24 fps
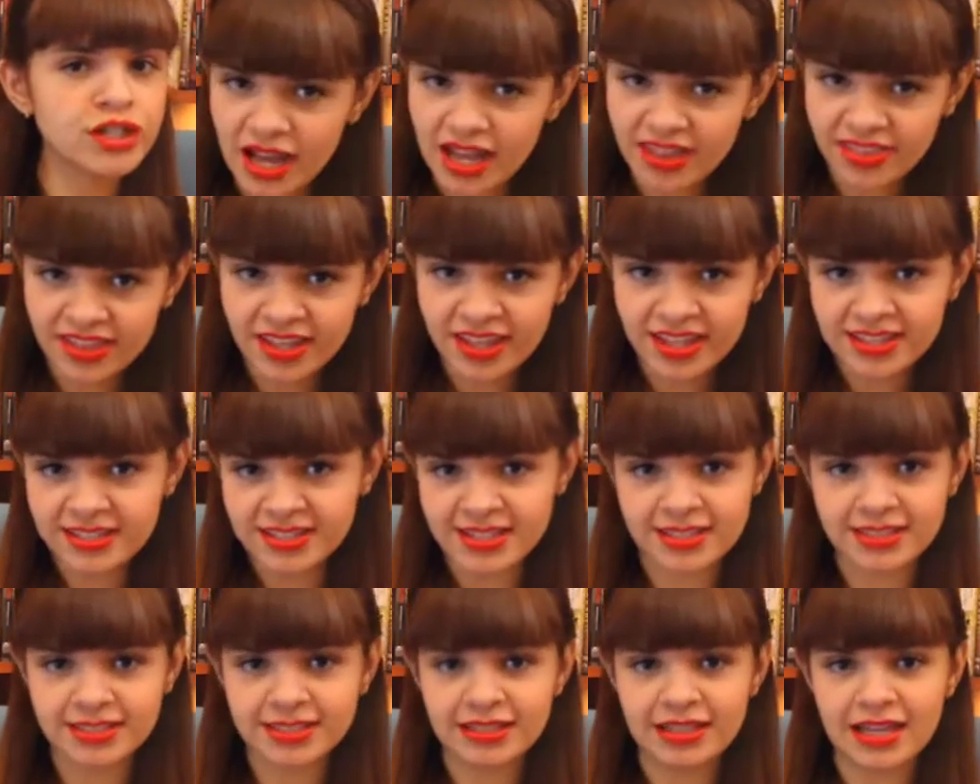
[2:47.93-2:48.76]
I think it's
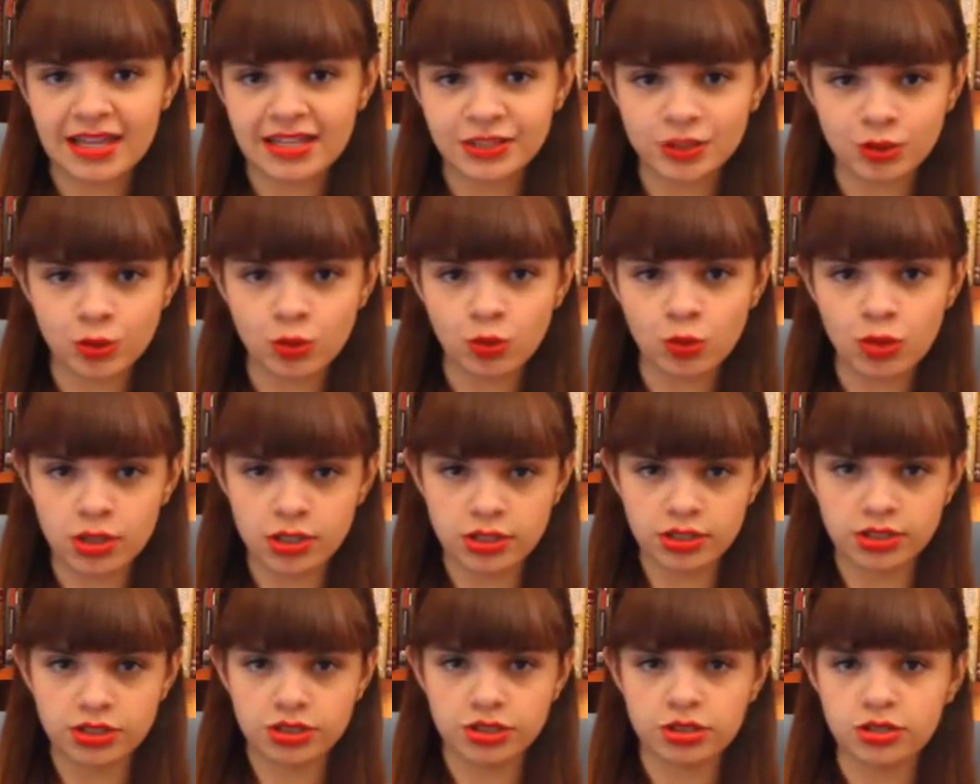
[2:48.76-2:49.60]
a delight to
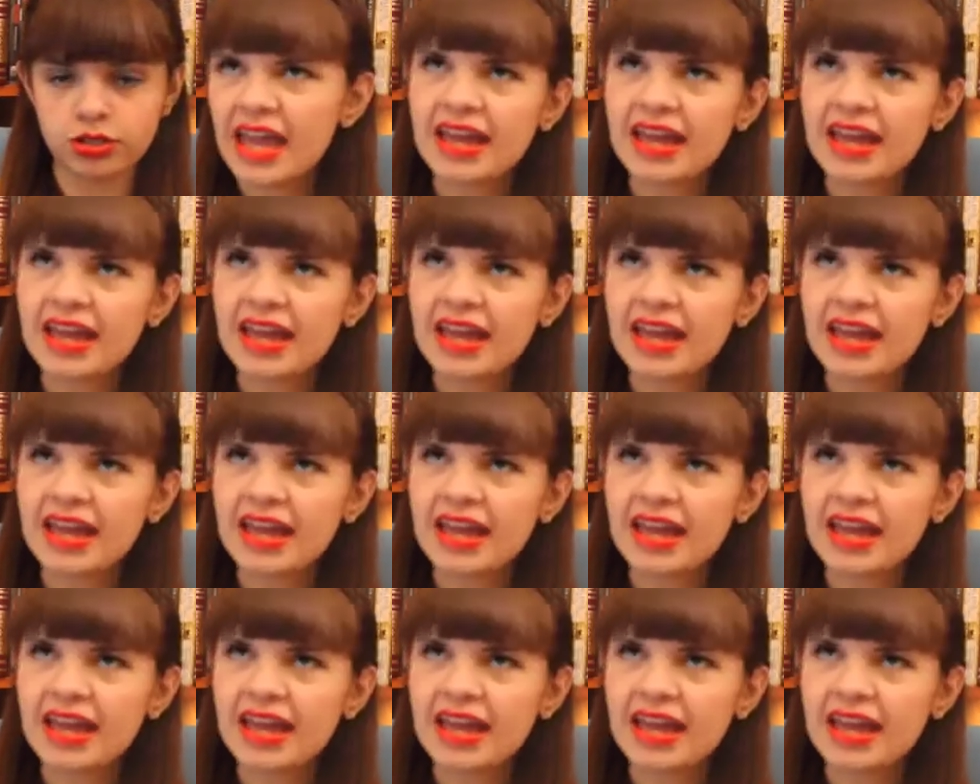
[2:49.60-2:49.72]
watch.